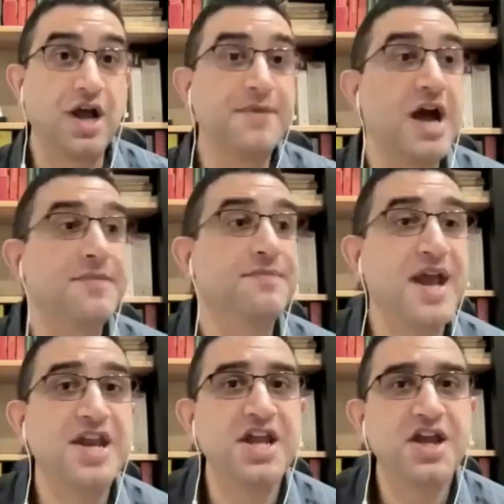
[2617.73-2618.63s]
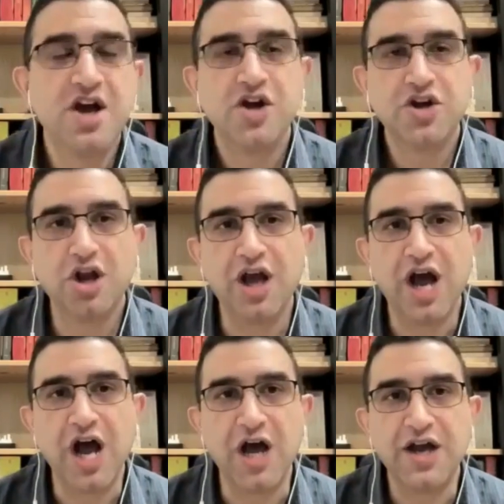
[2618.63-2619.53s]
mean, many
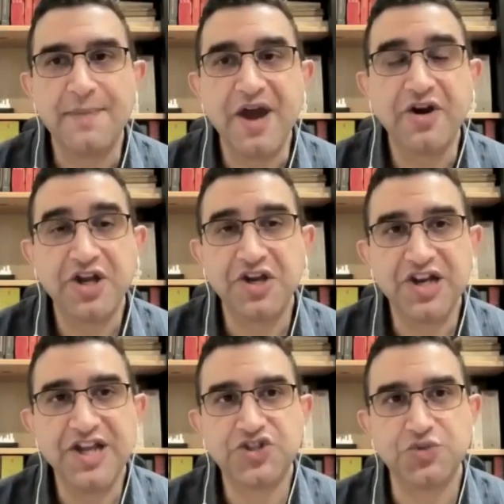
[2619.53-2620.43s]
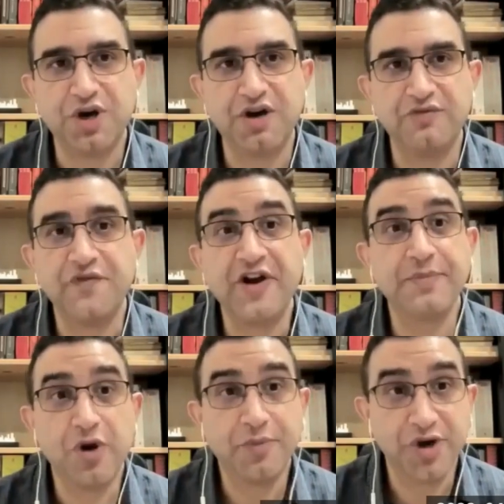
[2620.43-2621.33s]
American elites were very
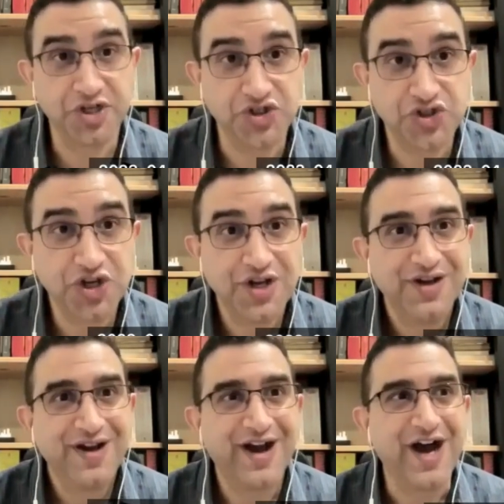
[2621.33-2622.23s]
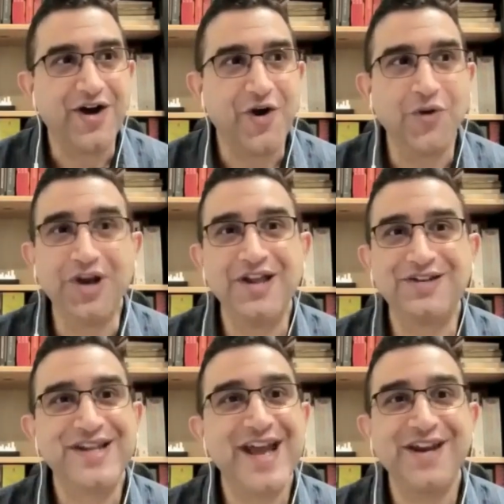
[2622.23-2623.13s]
pro-British. Only
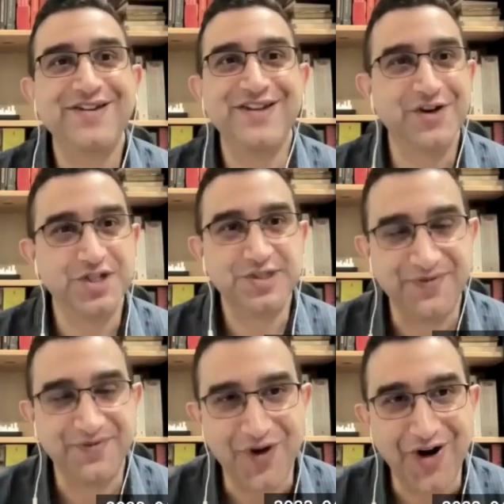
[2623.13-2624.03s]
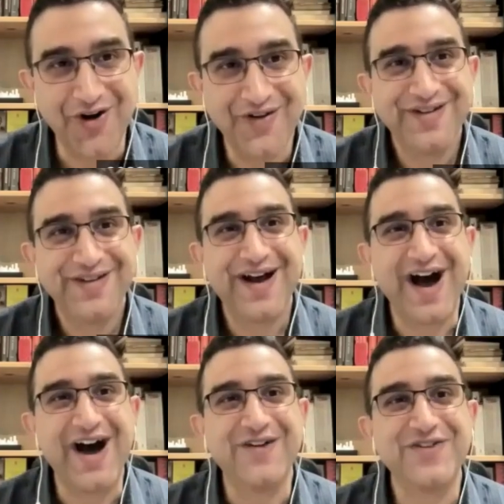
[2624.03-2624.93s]
10 years before,
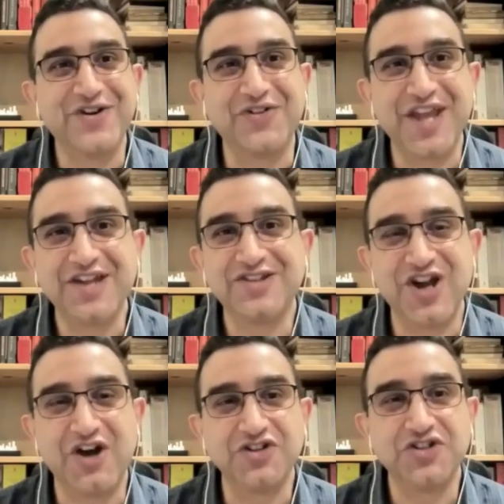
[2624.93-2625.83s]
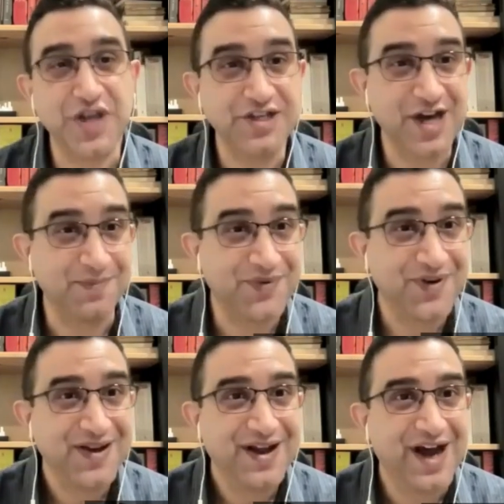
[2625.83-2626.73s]
things started to heat up.
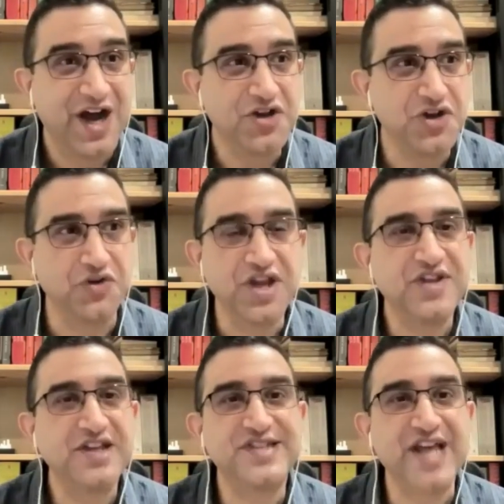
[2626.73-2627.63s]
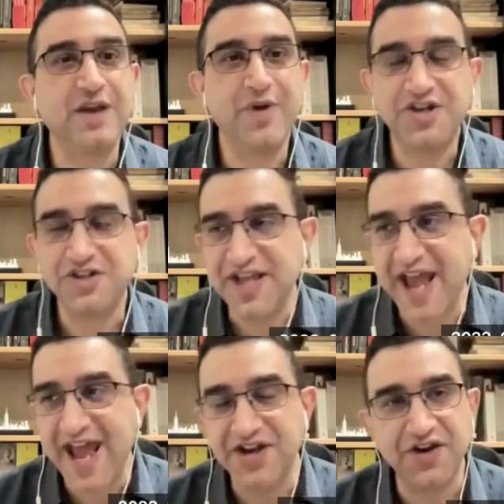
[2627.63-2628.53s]
They celebrated the
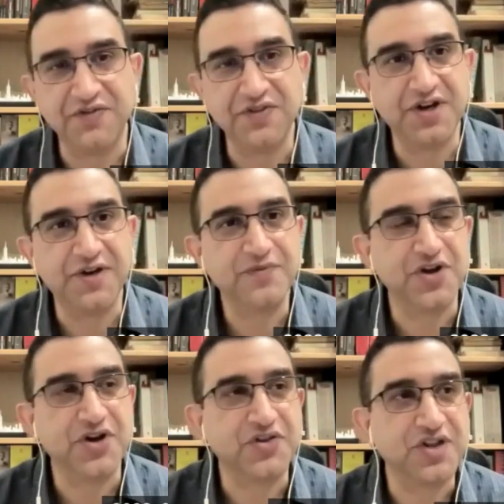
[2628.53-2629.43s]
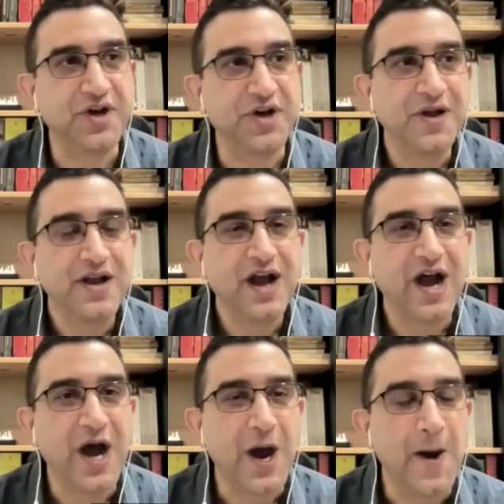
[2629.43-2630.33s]
end of the
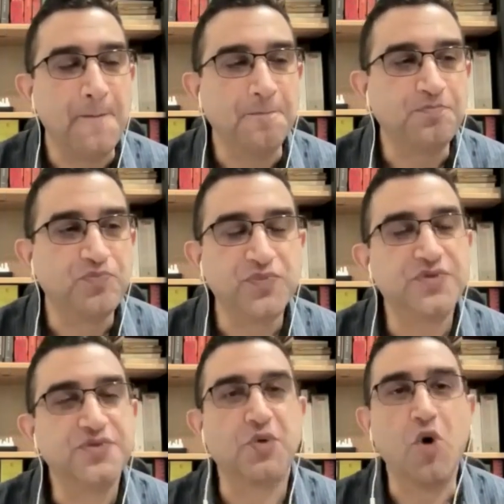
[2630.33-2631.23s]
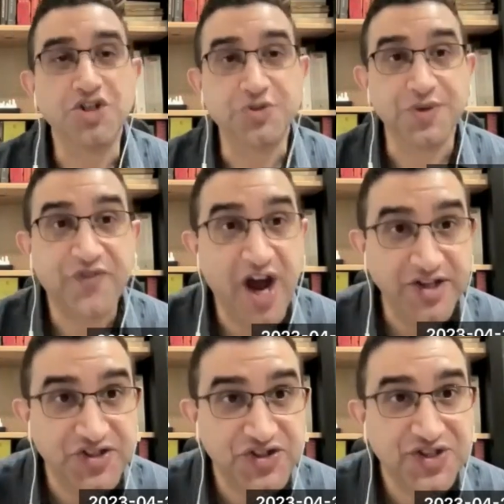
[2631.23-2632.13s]
wars with
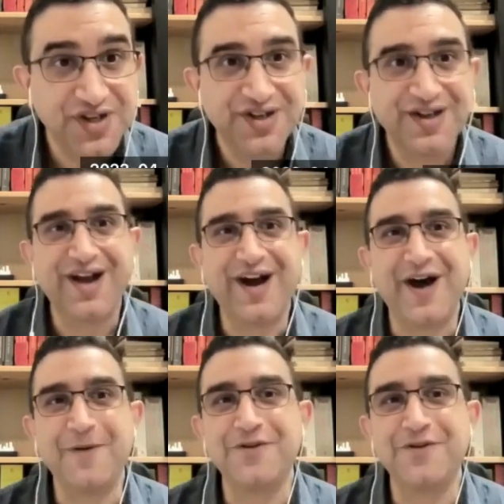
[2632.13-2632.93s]
France. The